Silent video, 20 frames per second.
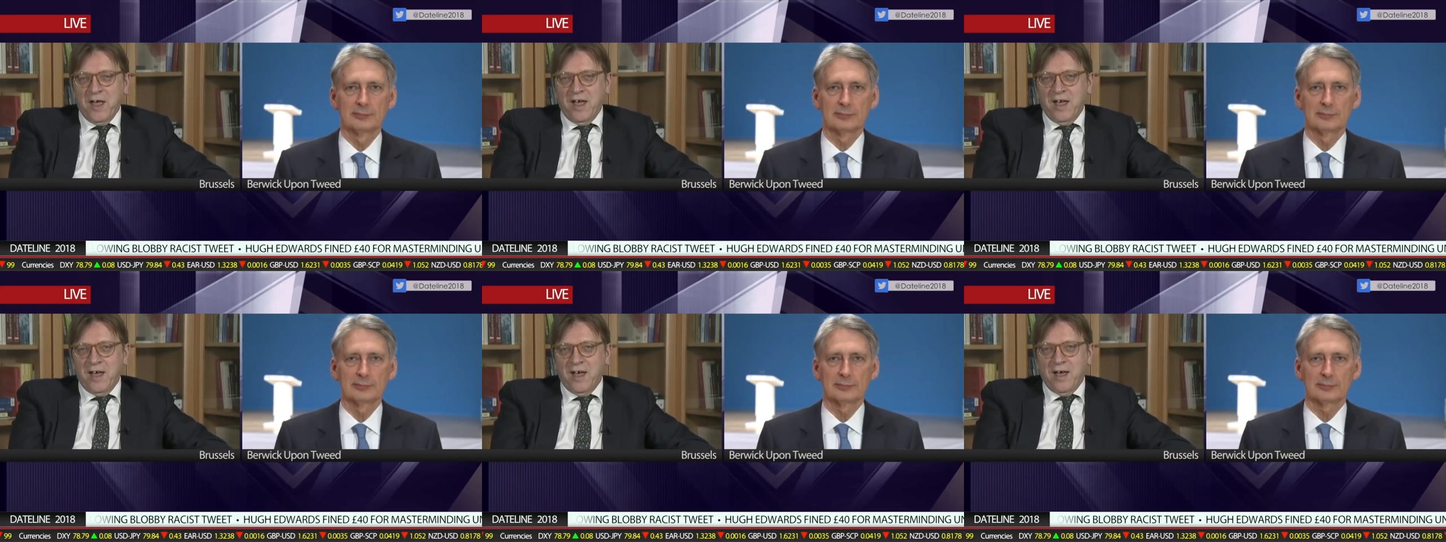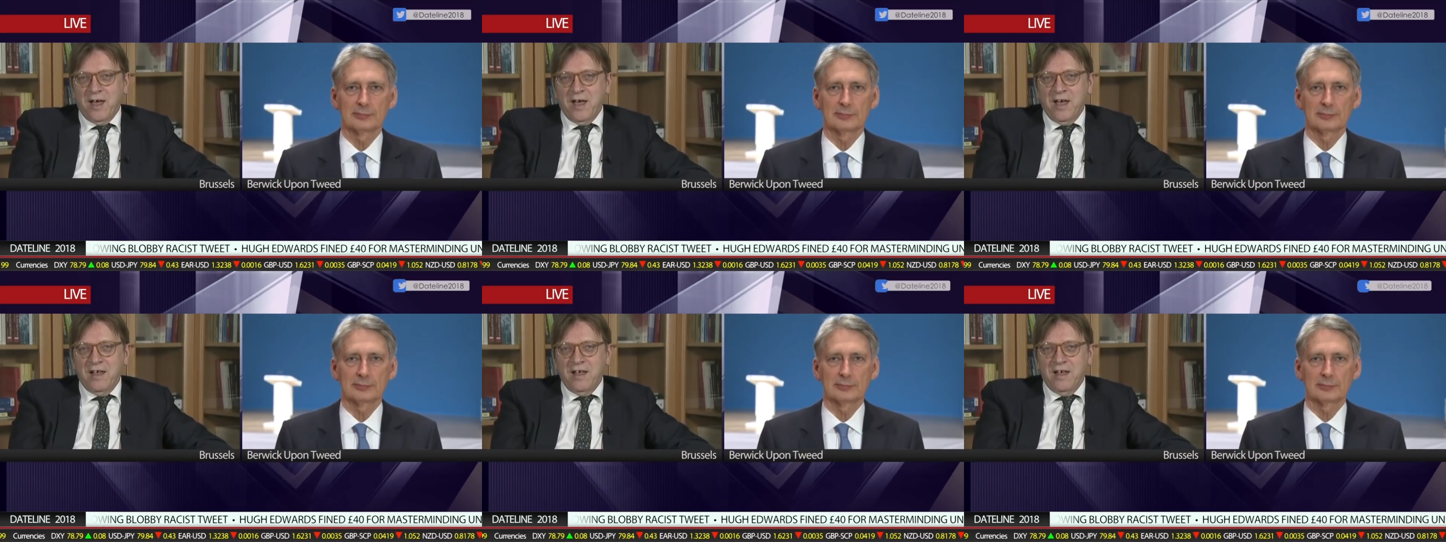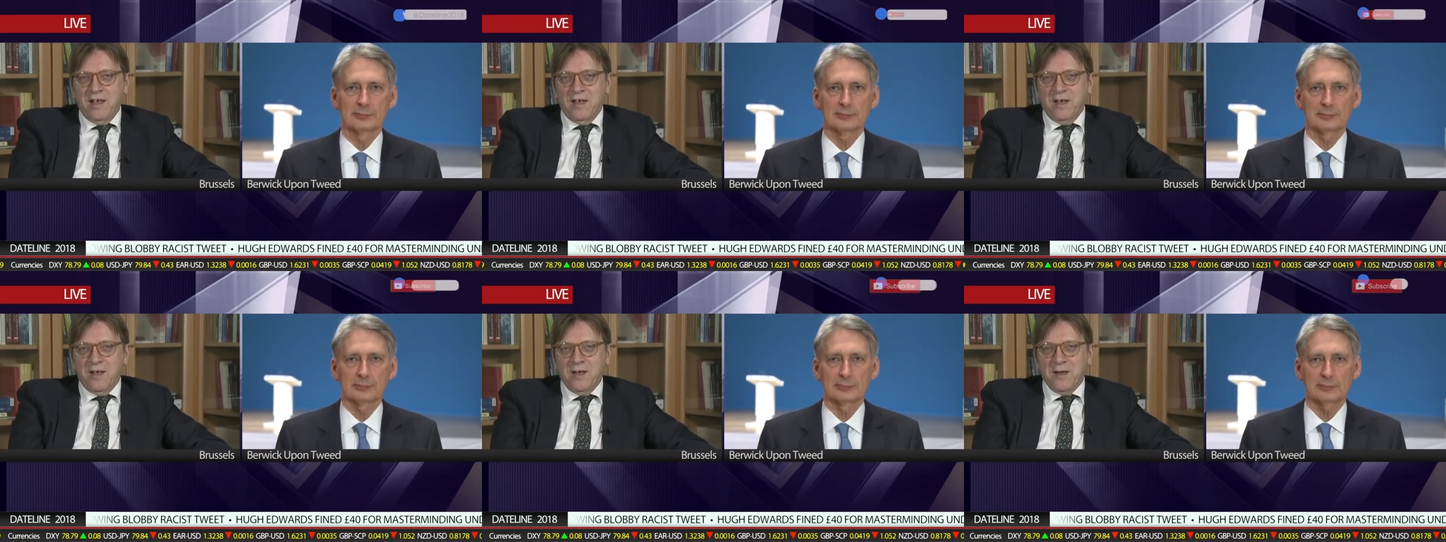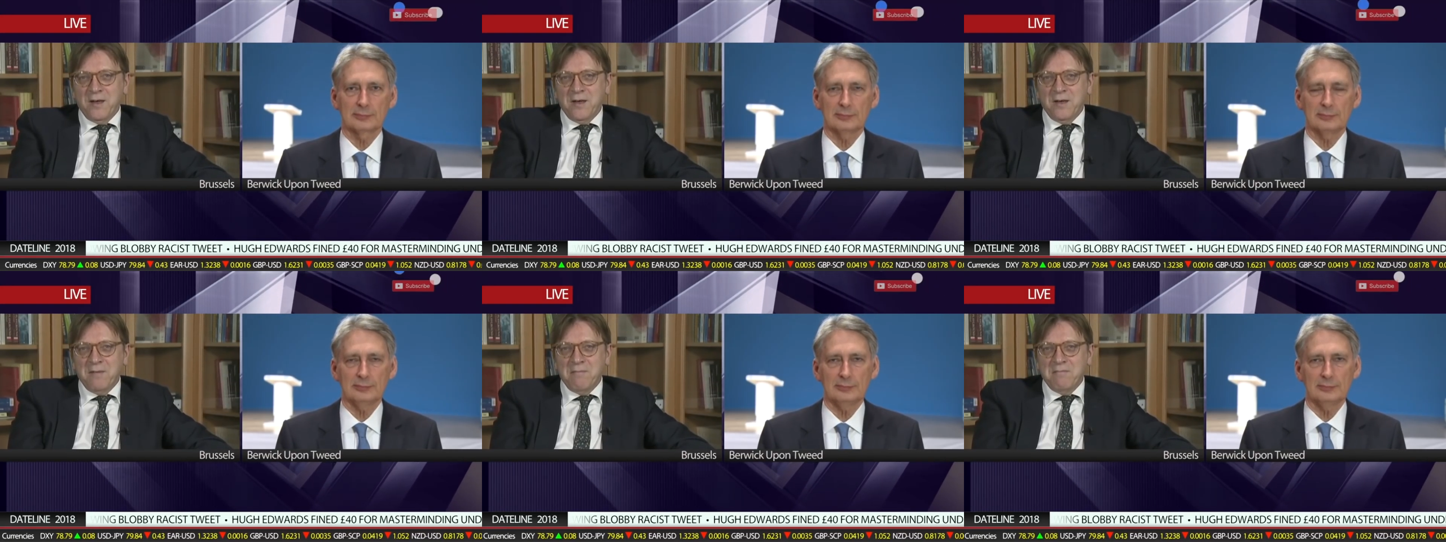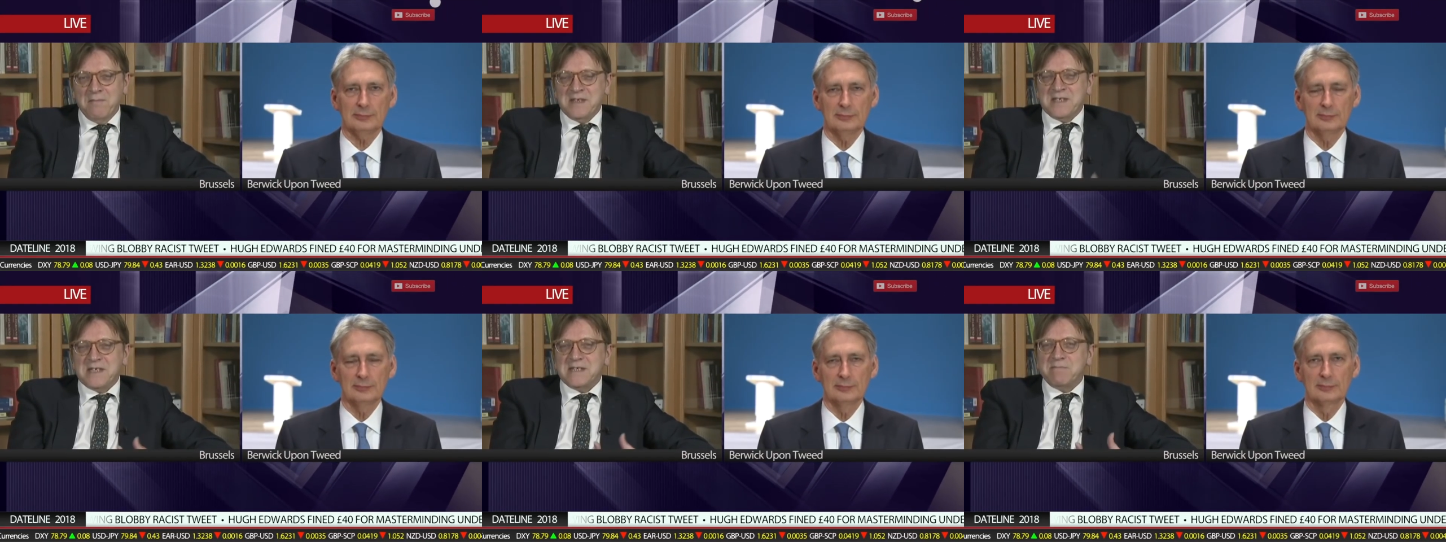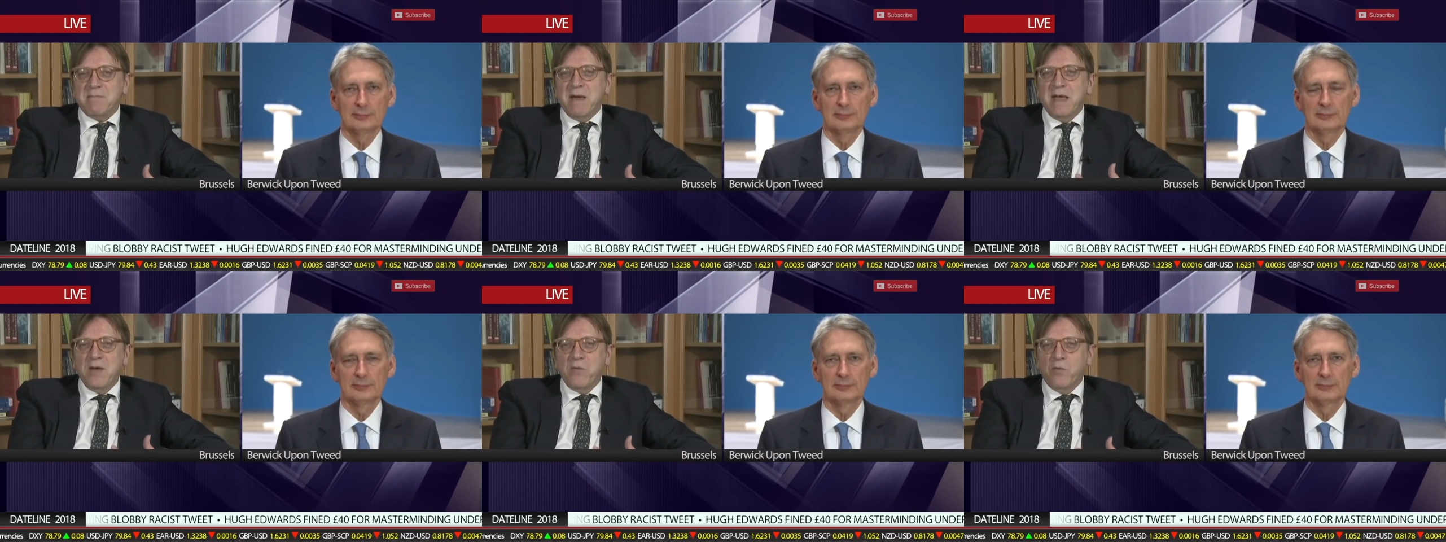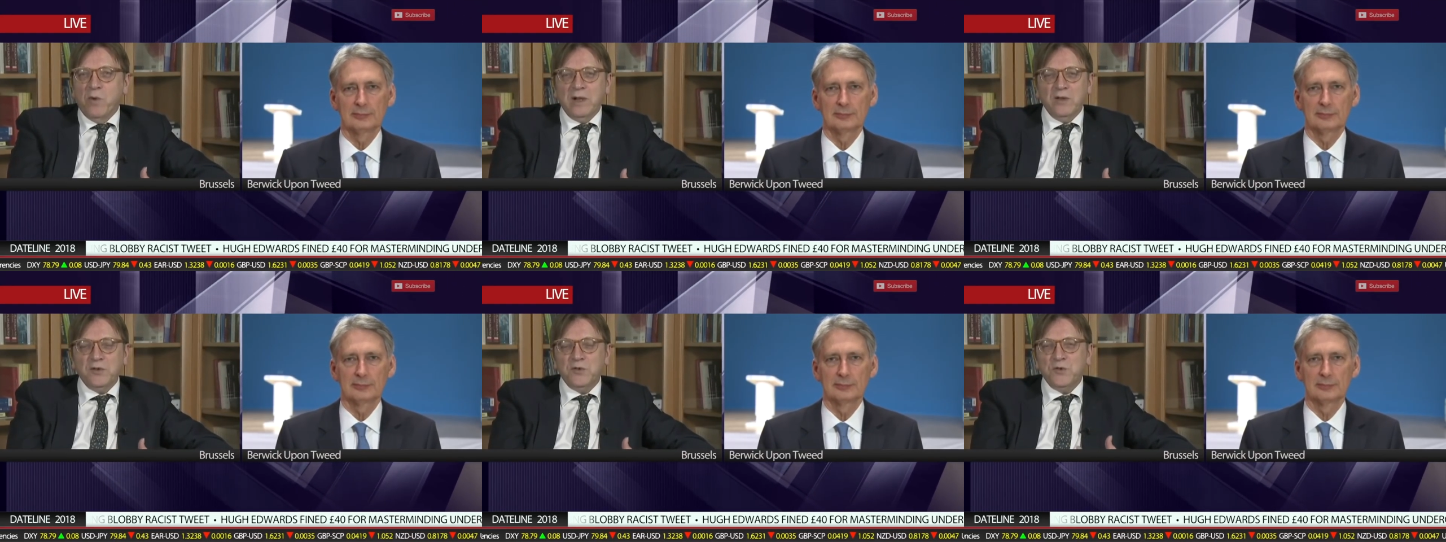Speaker 1: Mrs. May
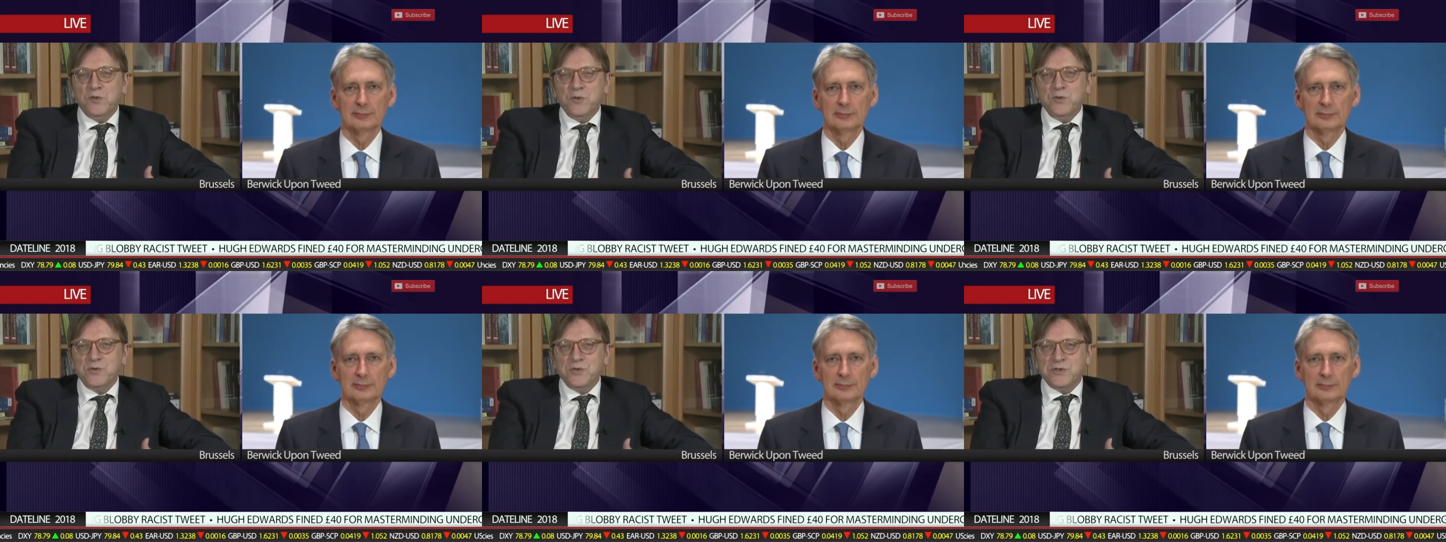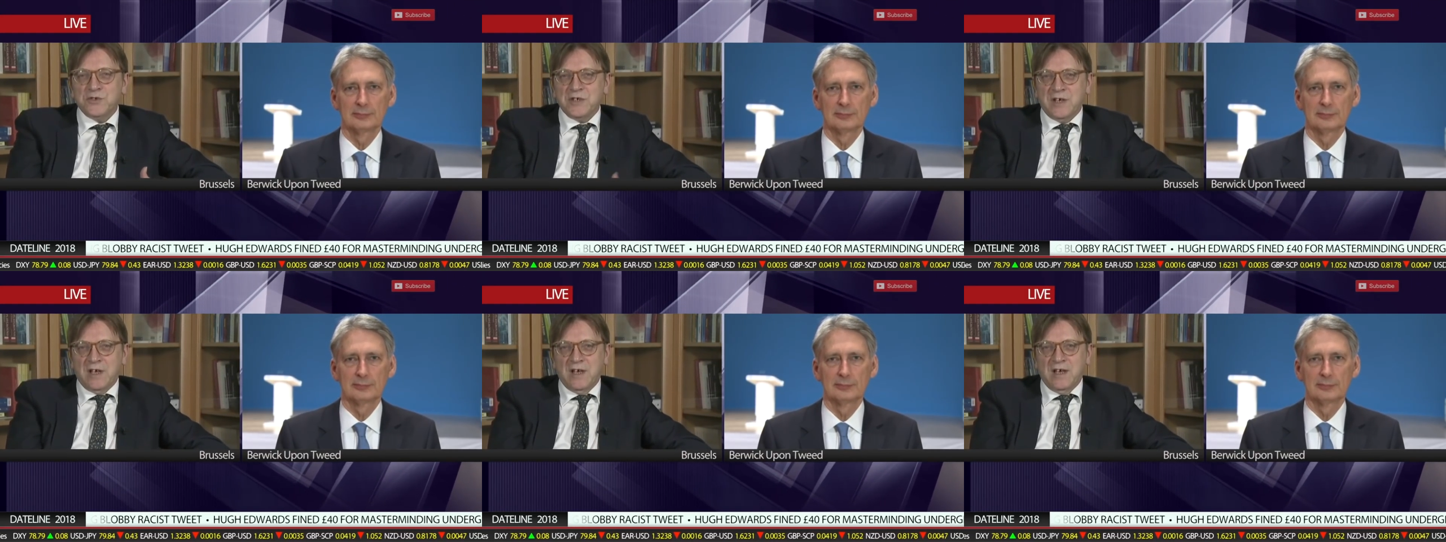will use